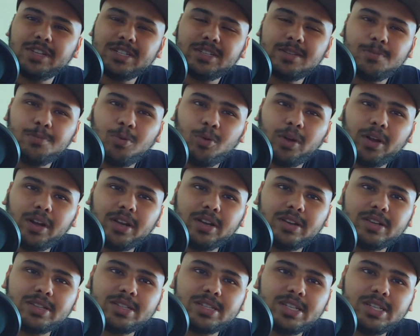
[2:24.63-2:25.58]

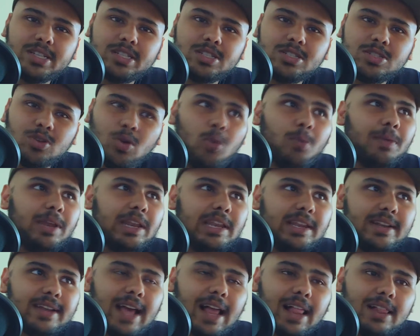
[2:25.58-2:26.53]
disappointing to see so
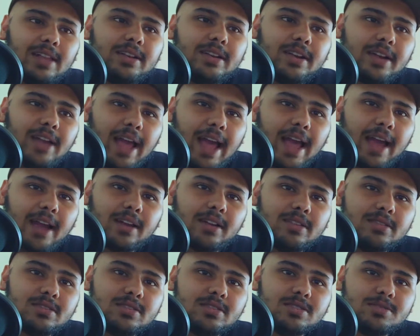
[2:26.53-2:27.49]
many talented
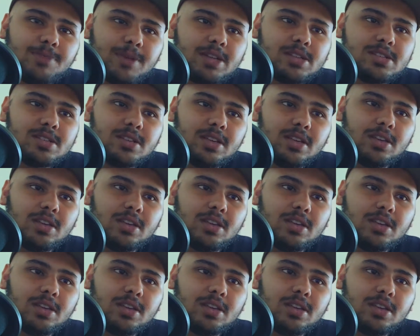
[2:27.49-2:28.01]
actors, especially